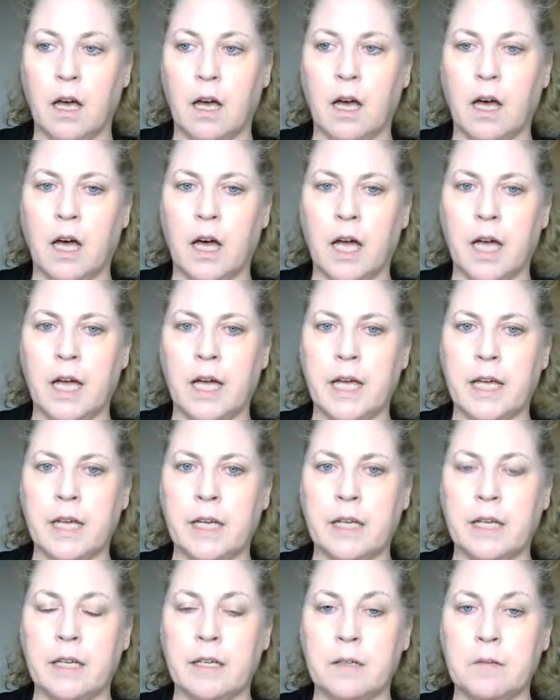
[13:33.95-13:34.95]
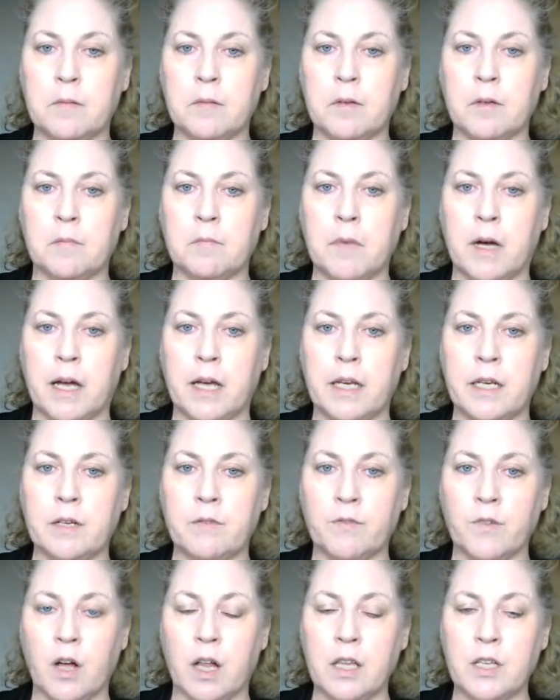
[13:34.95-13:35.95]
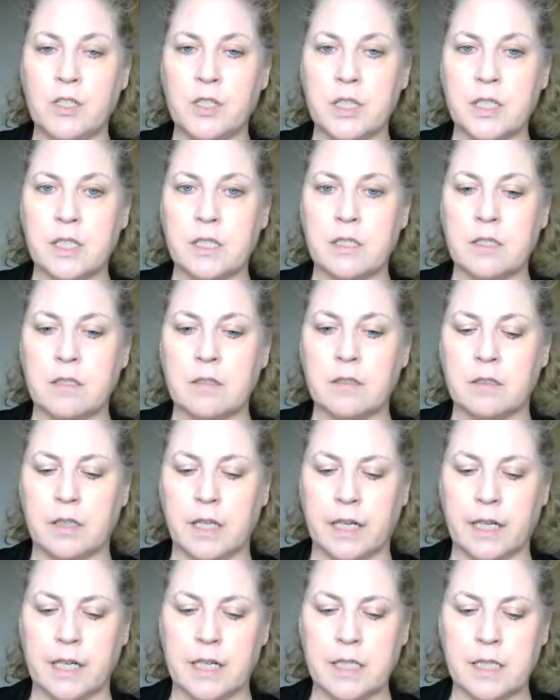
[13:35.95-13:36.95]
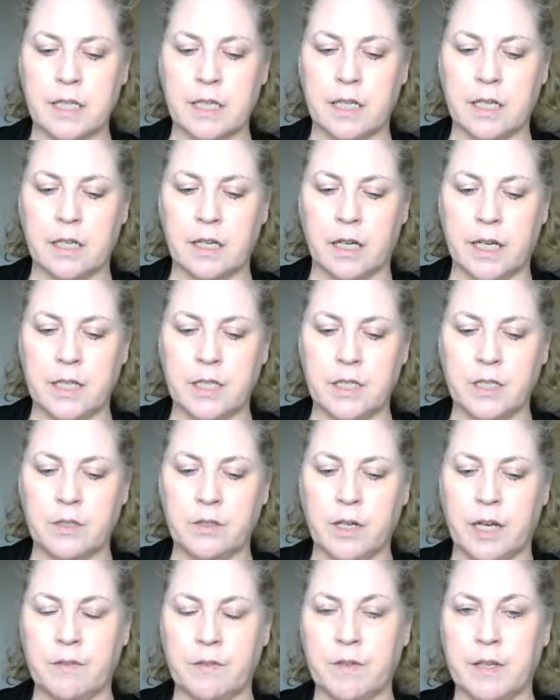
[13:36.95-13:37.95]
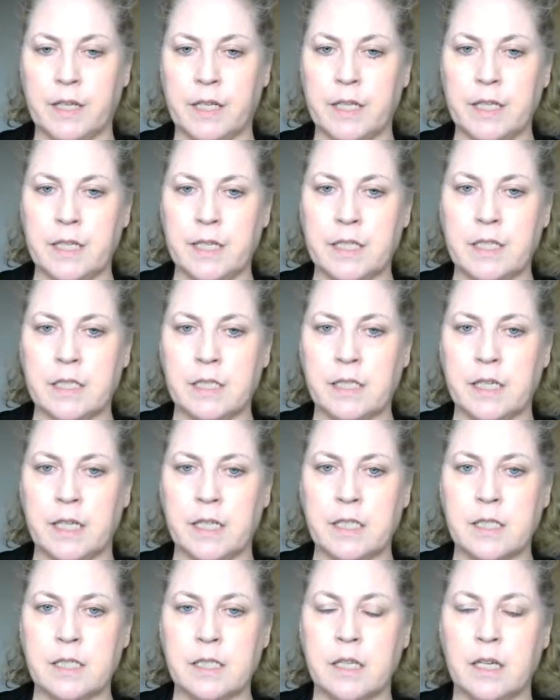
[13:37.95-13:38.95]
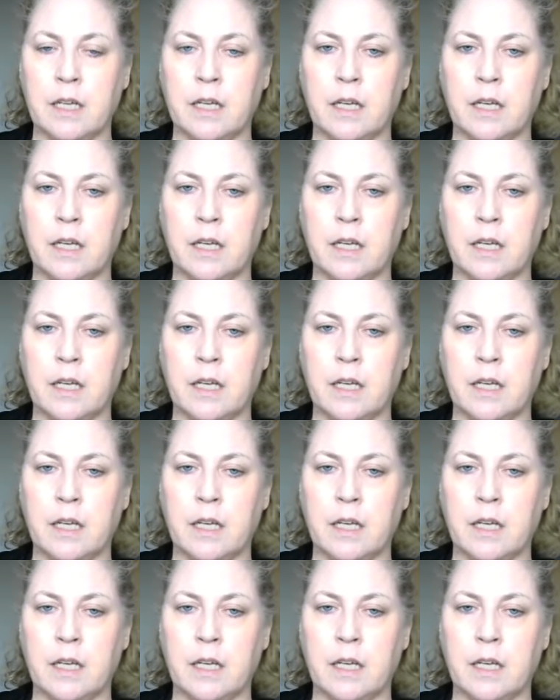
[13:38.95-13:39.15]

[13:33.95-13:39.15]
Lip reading: My nephrologist, like I said, I do have a kidney disease.